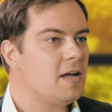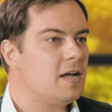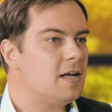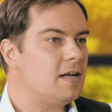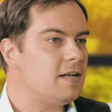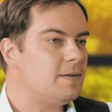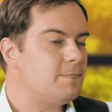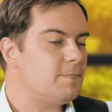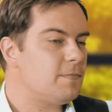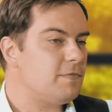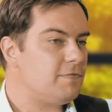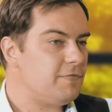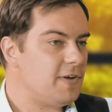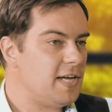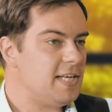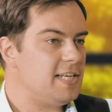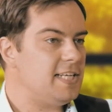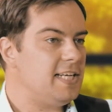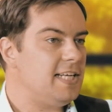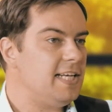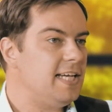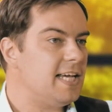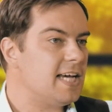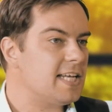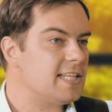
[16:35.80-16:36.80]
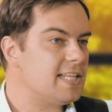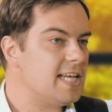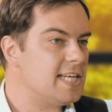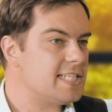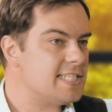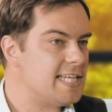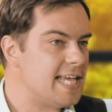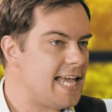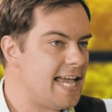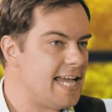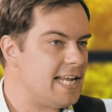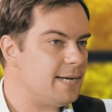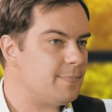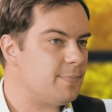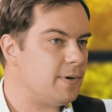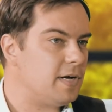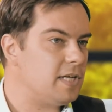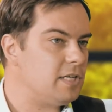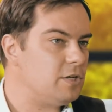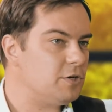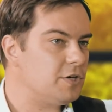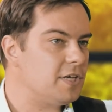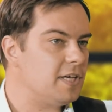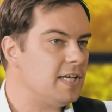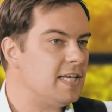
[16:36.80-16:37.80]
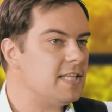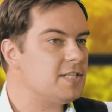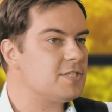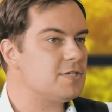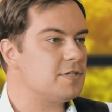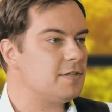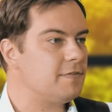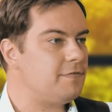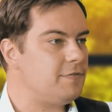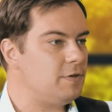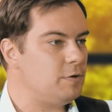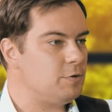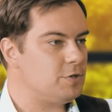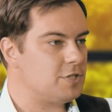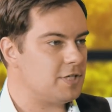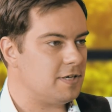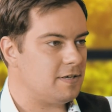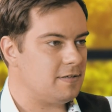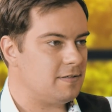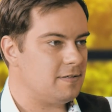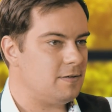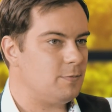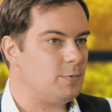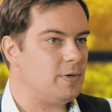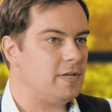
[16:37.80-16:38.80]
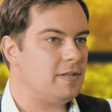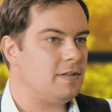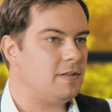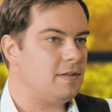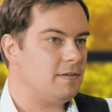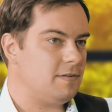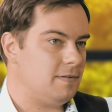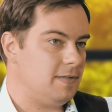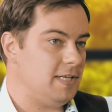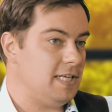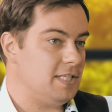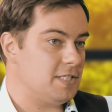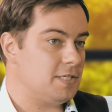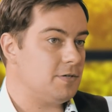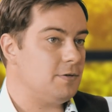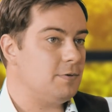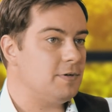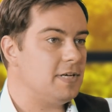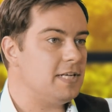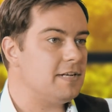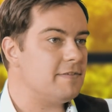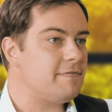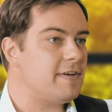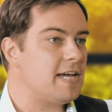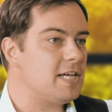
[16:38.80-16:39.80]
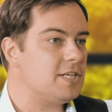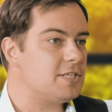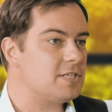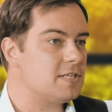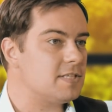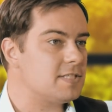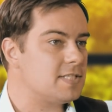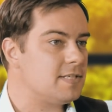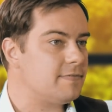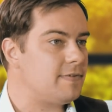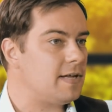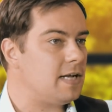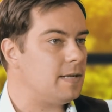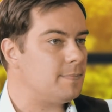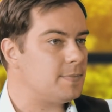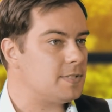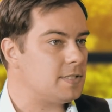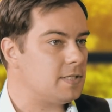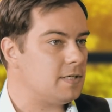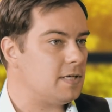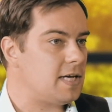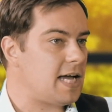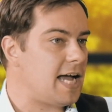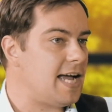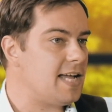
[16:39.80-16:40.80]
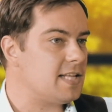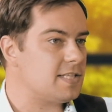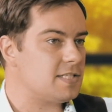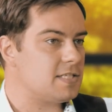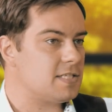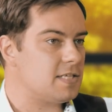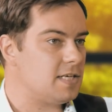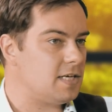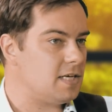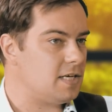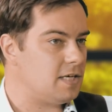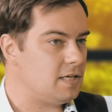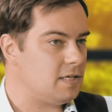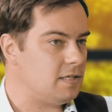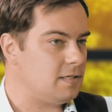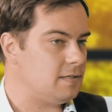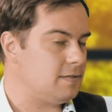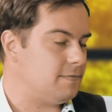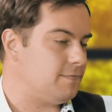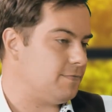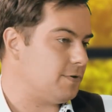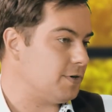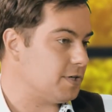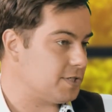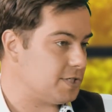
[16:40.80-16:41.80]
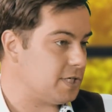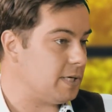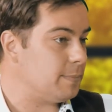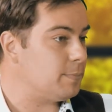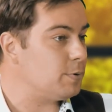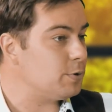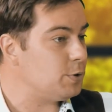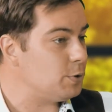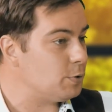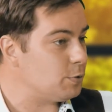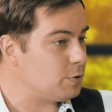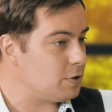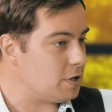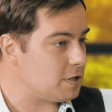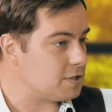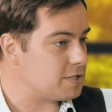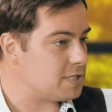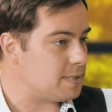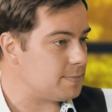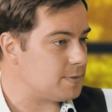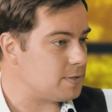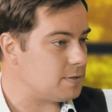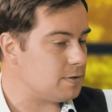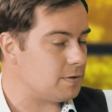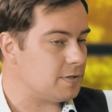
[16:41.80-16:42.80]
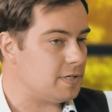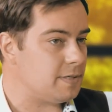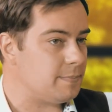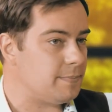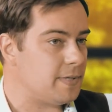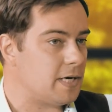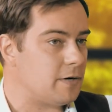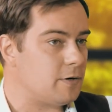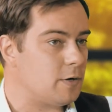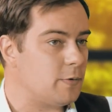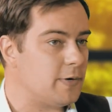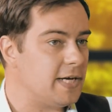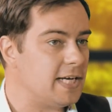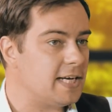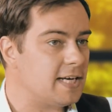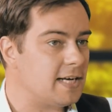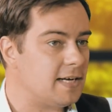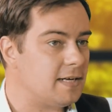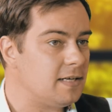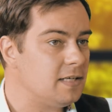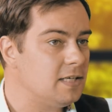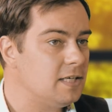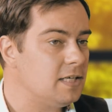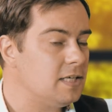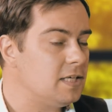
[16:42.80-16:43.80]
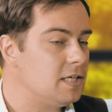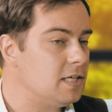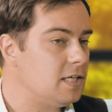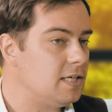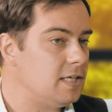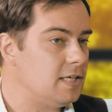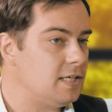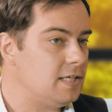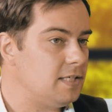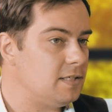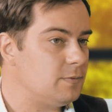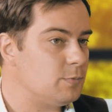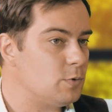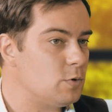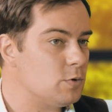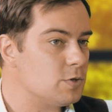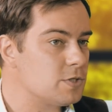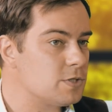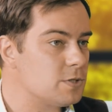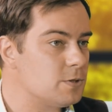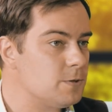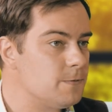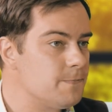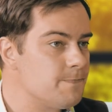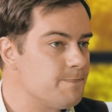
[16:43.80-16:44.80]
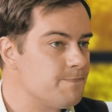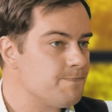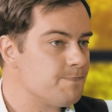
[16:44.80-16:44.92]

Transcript: Um, finally, I'd like to end by looking into the future, with, uh, into innovations developed at, uh, for example, your concept store in Białołęka uh, in Warsaw